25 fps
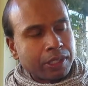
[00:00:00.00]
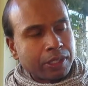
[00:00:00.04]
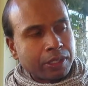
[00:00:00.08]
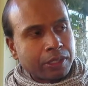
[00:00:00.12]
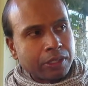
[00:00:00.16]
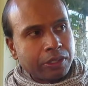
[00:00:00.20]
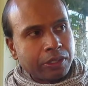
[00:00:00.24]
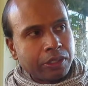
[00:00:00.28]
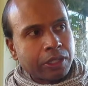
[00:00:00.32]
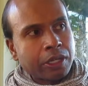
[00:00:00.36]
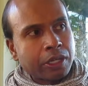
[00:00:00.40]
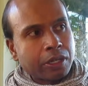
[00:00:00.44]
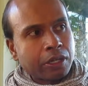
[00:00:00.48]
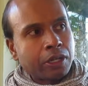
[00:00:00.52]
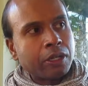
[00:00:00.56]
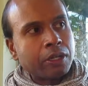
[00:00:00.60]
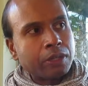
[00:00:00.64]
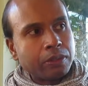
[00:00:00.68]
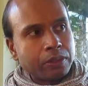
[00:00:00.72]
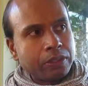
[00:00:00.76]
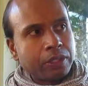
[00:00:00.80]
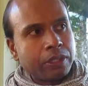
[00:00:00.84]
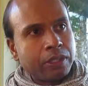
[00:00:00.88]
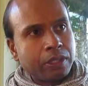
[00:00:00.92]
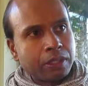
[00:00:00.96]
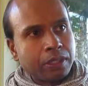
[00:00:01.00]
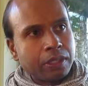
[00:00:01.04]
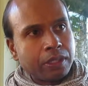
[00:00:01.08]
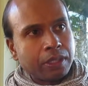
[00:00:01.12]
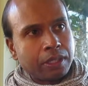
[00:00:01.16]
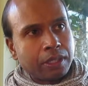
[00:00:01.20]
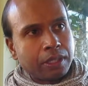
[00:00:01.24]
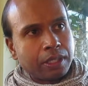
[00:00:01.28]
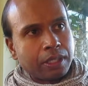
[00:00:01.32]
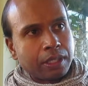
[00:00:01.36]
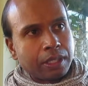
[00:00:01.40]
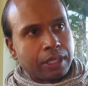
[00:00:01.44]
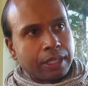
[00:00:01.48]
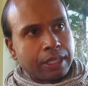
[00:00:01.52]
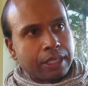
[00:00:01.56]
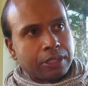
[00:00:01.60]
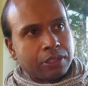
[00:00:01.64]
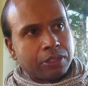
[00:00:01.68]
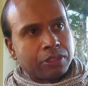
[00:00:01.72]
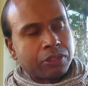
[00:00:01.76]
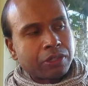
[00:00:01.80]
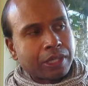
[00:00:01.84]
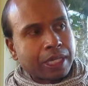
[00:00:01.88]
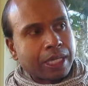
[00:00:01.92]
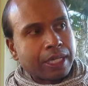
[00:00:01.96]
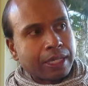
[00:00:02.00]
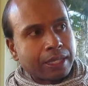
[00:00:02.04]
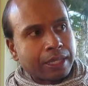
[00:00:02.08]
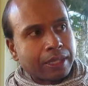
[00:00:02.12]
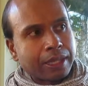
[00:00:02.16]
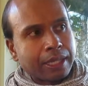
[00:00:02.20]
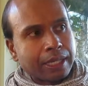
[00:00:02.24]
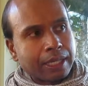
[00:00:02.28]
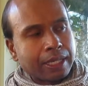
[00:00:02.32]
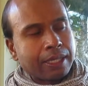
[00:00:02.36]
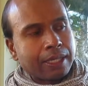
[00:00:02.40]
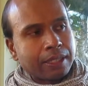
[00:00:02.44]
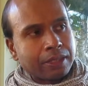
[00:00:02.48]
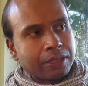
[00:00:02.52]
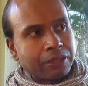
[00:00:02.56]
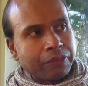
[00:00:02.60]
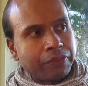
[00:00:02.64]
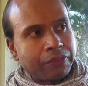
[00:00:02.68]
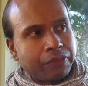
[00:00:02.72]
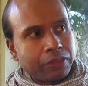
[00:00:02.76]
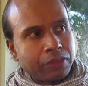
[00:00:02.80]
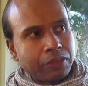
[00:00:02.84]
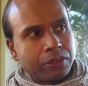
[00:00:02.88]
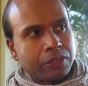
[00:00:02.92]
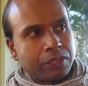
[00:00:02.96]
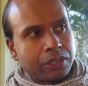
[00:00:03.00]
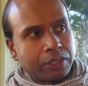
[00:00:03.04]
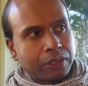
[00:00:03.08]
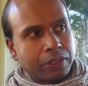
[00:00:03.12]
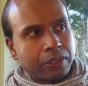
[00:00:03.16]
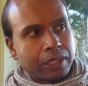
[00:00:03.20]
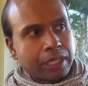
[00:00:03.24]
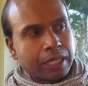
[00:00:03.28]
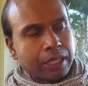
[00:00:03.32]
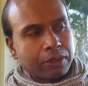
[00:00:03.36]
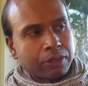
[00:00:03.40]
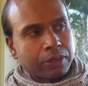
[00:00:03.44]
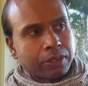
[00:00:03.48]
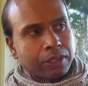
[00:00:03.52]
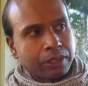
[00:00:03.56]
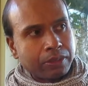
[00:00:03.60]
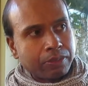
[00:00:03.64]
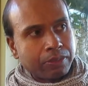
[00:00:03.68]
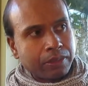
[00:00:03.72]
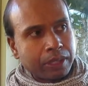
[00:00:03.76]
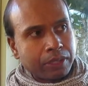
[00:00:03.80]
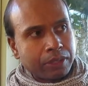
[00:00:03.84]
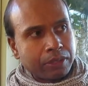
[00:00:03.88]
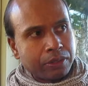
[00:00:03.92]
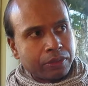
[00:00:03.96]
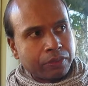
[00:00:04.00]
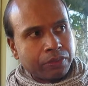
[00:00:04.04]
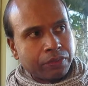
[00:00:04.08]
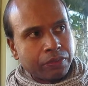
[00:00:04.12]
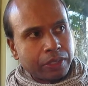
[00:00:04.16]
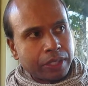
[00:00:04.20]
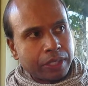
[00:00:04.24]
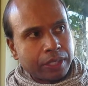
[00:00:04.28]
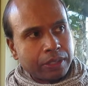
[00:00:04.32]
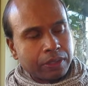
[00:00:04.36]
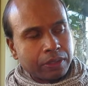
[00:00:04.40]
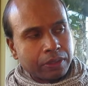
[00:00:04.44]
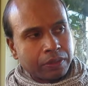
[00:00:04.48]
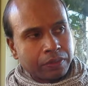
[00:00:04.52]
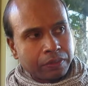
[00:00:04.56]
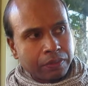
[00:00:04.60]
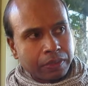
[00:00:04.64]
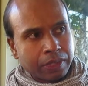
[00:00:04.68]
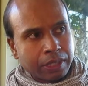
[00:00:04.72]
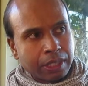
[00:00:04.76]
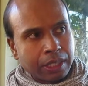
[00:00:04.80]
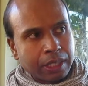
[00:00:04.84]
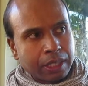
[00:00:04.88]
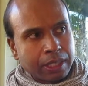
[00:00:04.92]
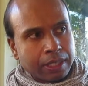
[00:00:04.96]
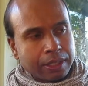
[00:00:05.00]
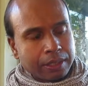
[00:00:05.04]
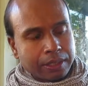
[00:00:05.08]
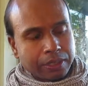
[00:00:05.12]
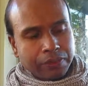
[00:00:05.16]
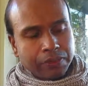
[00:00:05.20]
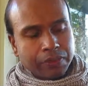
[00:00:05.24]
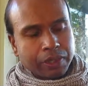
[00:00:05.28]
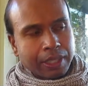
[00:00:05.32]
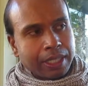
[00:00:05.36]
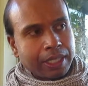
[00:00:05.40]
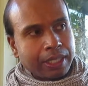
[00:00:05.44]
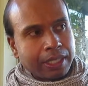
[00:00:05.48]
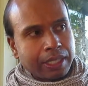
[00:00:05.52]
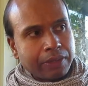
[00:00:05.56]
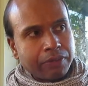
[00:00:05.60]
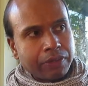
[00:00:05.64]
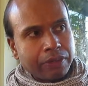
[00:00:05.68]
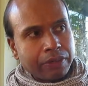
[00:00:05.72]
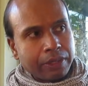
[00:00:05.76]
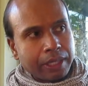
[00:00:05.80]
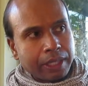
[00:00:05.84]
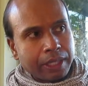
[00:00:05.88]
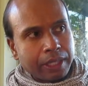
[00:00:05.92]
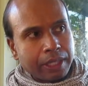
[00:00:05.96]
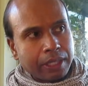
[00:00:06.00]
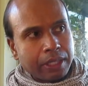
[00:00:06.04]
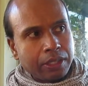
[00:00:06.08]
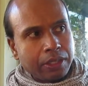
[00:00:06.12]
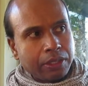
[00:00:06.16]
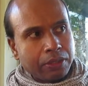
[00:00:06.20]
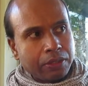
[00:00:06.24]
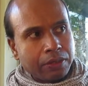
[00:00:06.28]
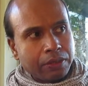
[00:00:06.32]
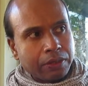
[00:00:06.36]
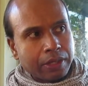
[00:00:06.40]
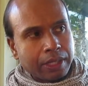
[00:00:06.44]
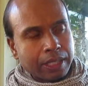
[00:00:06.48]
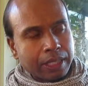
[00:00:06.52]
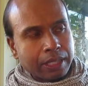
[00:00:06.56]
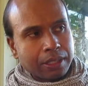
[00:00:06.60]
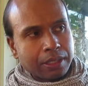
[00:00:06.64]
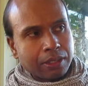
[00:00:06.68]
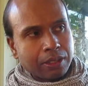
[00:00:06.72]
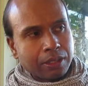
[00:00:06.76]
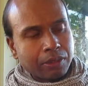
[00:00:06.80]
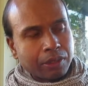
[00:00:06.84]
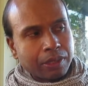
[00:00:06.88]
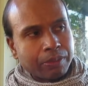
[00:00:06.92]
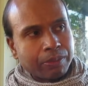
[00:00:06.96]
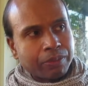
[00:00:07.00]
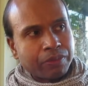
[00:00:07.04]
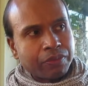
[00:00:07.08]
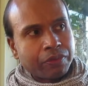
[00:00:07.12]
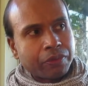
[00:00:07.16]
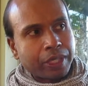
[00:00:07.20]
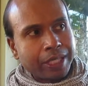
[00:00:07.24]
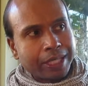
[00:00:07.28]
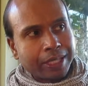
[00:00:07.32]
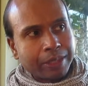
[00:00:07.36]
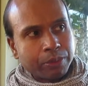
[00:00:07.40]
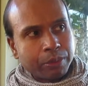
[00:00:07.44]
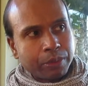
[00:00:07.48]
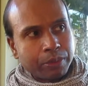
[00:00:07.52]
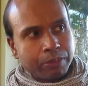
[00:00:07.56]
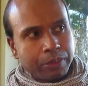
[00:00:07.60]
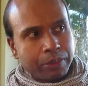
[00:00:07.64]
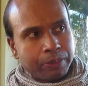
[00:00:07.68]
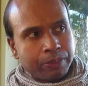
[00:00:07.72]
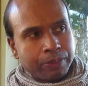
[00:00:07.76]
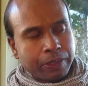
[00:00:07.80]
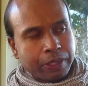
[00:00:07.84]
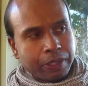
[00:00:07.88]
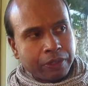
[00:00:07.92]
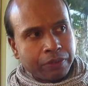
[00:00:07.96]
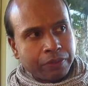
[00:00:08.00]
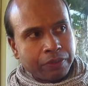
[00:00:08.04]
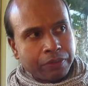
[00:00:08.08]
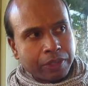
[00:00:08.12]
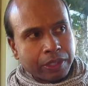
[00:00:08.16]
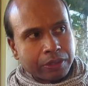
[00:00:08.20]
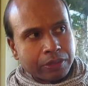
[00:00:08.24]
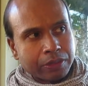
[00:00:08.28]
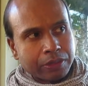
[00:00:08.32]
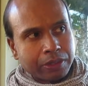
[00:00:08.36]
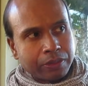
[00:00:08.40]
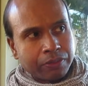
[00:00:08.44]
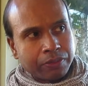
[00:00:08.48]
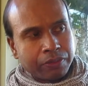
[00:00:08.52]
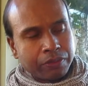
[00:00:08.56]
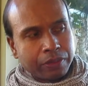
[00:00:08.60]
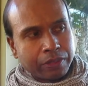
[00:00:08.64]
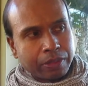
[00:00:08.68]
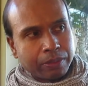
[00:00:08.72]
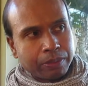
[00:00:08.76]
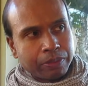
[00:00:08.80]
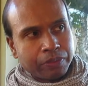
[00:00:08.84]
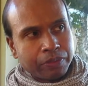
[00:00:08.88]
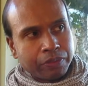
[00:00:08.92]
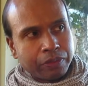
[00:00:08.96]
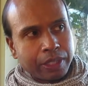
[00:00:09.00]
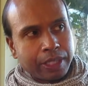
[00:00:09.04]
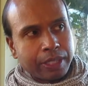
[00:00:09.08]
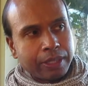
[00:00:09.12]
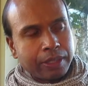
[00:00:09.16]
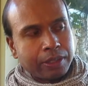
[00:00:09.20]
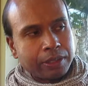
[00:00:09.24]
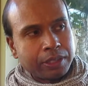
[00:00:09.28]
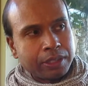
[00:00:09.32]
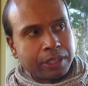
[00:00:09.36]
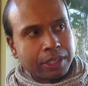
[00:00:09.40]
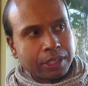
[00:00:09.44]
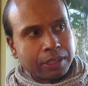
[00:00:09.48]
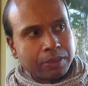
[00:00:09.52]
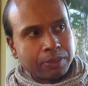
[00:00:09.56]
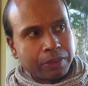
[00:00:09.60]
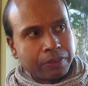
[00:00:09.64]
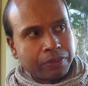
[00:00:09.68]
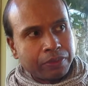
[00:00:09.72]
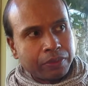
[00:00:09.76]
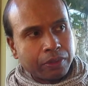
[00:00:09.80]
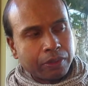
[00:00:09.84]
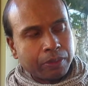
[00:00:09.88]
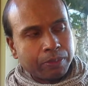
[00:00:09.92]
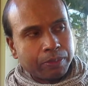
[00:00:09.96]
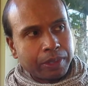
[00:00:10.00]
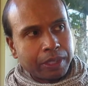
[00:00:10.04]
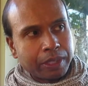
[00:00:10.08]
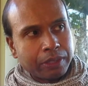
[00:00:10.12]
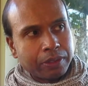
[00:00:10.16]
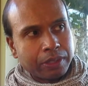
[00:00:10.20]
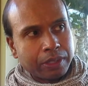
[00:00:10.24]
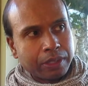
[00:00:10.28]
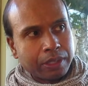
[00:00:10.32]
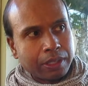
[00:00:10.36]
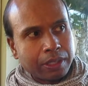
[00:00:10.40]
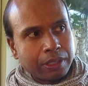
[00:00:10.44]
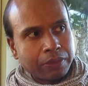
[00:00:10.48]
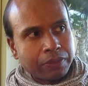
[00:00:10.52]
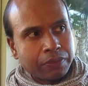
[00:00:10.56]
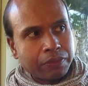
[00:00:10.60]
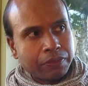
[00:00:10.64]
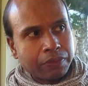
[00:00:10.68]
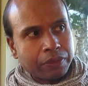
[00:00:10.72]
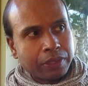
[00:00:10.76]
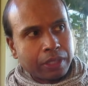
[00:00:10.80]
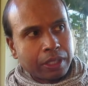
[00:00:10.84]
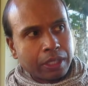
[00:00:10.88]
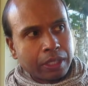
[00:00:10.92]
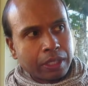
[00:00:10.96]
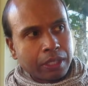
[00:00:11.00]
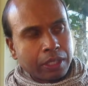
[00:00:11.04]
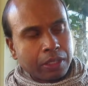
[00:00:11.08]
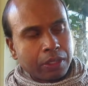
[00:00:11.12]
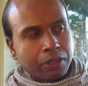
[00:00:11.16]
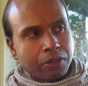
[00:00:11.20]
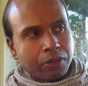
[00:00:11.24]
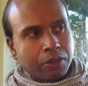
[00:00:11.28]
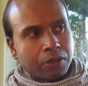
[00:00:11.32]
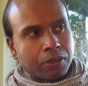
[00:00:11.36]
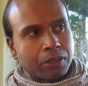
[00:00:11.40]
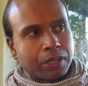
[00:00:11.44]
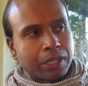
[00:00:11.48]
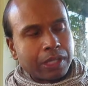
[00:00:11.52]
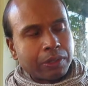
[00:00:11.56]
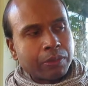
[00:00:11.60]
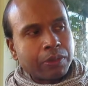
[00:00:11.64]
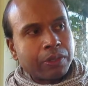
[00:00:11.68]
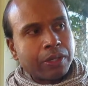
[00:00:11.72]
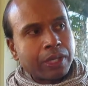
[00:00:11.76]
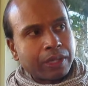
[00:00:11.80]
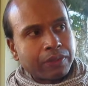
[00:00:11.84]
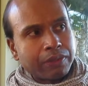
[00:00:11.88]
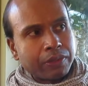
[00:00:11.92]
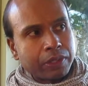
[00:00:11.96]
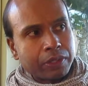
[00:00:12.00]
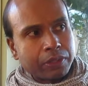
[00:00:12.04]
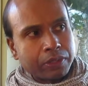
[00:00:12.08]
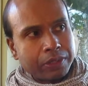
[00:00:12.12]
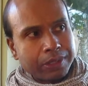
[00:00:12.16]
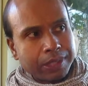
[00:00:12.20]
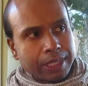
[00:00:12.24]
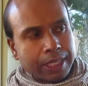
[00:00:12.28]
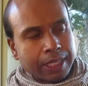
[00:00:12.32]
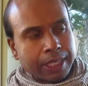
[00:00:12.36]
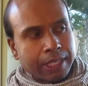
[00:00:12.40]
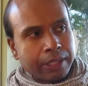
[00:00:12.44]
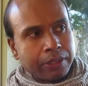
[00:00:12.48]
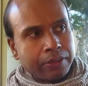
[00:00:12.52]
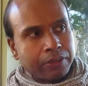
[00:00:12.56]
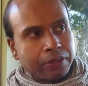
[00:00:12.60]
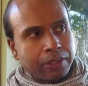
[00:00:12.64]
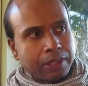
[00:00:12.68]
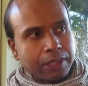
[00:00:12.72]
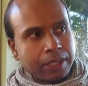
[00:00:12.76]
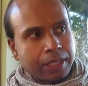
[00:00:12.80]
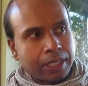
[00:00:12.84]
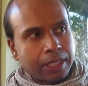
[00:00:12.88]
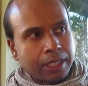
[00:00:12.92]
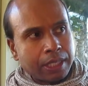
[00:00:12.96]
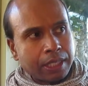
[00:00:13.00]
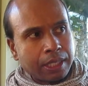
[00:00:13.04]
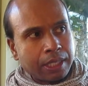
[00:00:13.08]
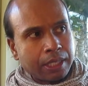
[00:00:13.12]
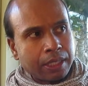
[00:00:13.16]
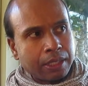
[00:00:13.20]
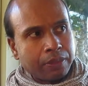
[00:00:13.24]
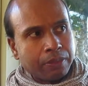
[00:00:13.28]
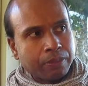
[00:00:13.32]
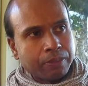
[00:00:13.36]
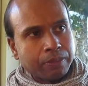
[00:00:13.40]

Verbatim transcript: You can't hold on and track that as a future outcome that you're afraid of. So you've cleared everything in you that, you know, I'm afraid I won't be perfect, or I'm, I'm afraid they'll judge me for not being good enough, or I won't have a good day on the day.